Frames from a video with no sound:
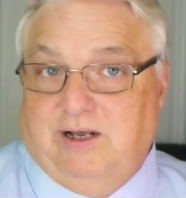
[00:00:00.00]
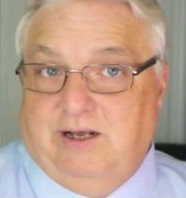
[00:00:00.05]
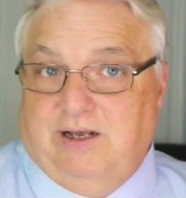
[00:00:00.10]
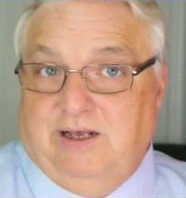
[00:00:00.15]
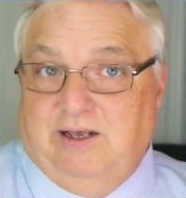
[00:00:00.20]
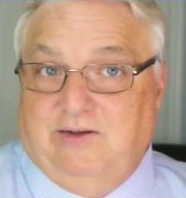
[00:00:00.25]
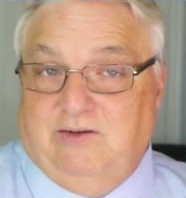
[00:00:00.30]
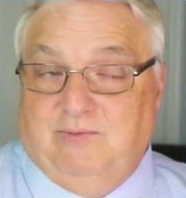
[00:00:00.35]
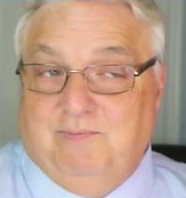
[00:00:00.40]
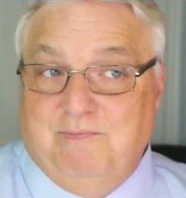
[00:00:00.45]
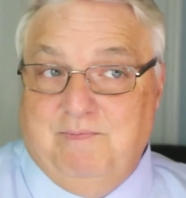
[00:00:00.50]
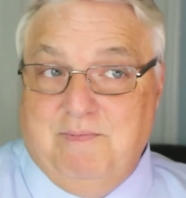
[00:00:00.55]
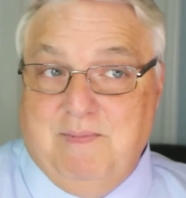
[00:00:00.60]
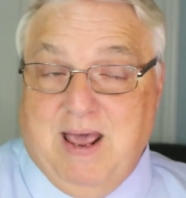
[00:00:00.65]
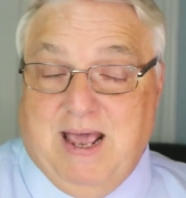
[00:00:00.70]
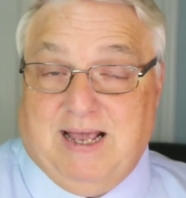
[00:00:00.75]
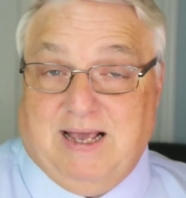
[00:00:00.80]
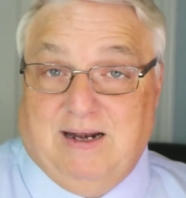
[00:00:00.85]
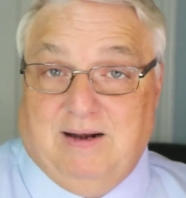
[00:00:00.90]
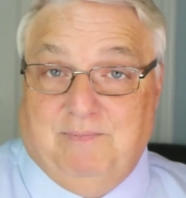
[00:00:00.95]
is
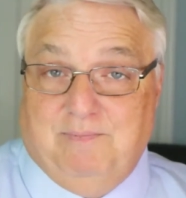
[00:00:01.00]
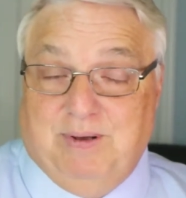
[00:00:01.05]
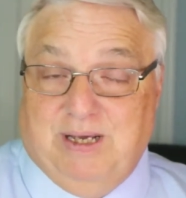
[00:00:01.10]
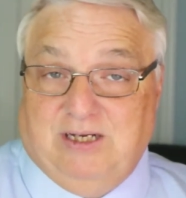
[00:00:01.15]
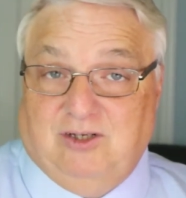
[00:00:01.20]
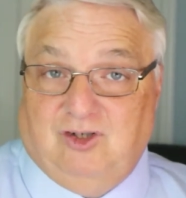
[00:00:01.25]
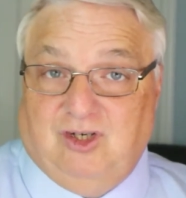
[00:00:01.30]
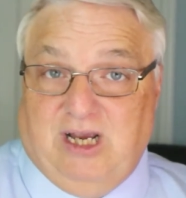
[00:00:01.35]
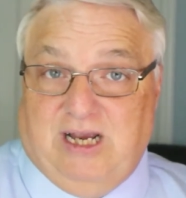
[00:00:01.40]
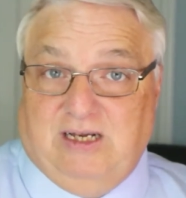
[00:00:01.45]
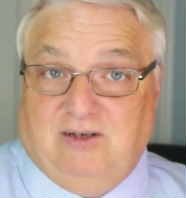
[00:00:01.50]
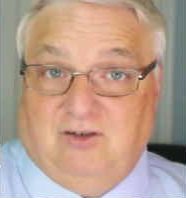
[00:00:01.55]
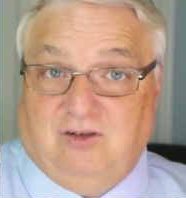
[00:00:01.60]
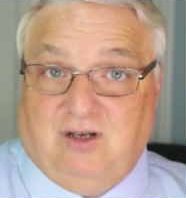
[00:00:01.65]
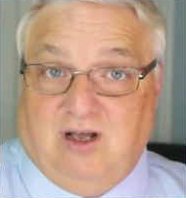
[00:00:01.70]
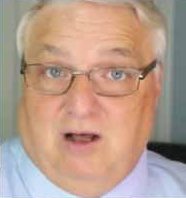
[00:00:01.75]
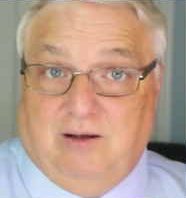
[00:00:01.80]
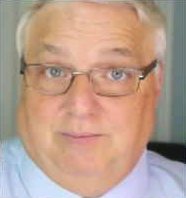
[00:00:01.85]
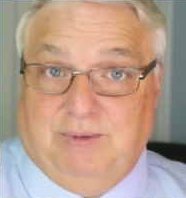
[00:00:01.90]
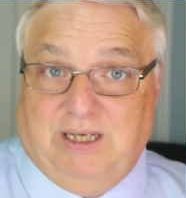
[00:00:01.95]
making a big change
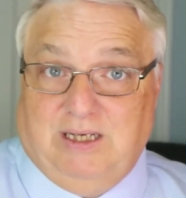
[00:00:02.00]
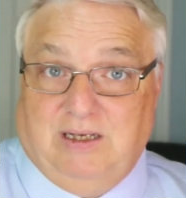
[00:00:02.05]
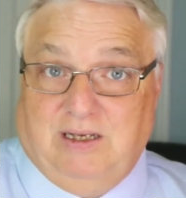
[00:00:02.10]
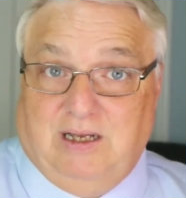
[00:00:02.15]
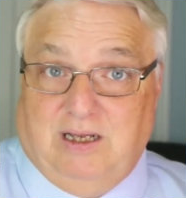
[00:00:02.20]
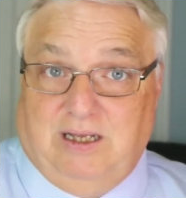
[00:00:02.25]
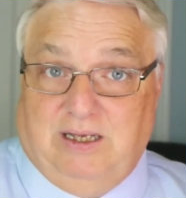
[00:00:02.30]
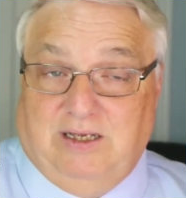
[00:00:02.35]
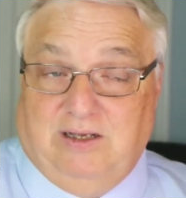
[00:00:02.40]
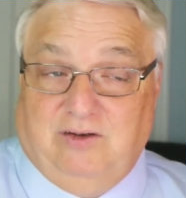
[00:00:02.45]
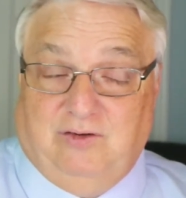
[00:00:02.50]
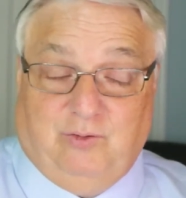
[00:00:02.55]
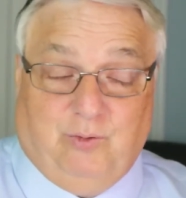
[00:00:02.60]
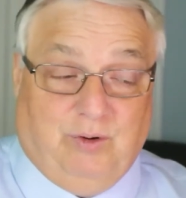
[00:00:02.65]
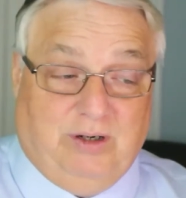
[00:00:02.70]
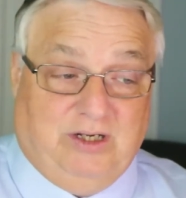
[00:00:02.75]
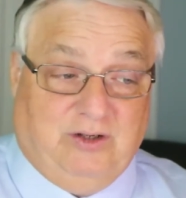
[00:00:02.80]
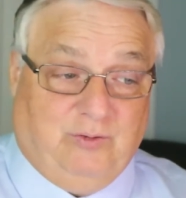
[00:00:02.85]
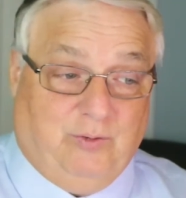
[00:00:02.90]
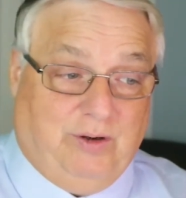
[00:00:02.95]
coming in
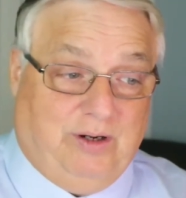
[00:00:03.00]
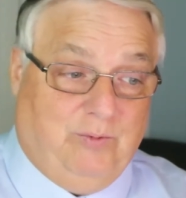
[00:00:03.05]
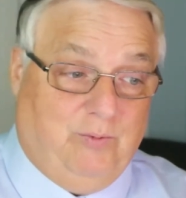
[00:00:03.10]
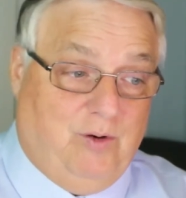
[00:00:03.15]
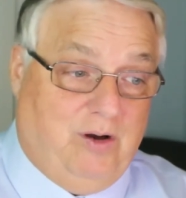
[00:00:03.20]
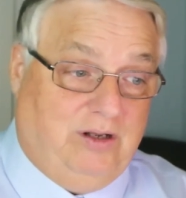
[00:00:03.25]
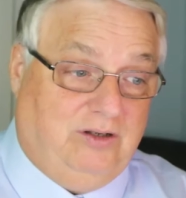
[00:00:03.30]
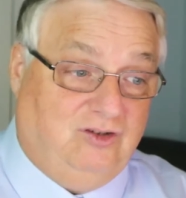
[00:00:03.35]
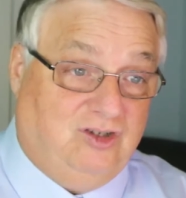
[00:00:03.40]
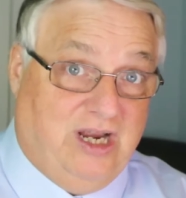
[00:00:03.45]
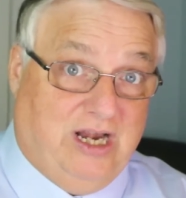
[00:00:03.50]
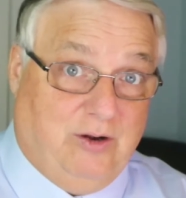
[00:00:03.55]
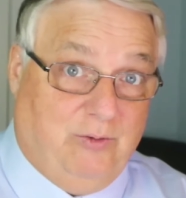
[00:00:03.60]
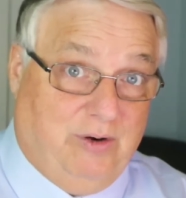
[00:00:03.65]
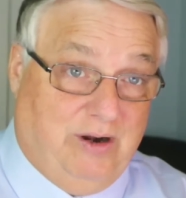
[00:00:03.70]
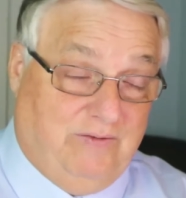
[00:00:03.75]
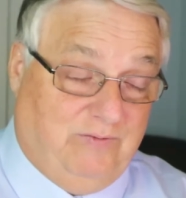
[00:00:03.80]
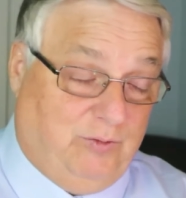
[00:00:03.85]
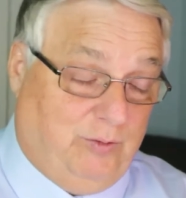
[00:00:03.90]
2021, January of